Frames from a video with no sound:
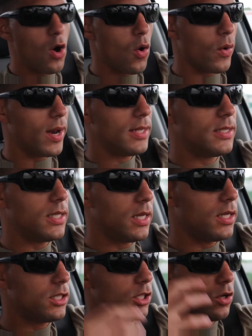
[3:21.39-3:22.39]
or when I see an
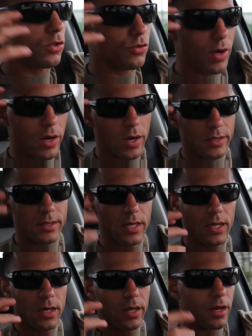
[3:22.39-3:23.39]
NCO trying to
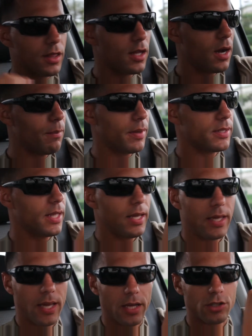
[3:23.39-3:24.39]
articulate a thought but they
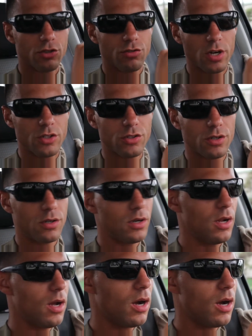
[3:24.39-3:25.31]
can't structure,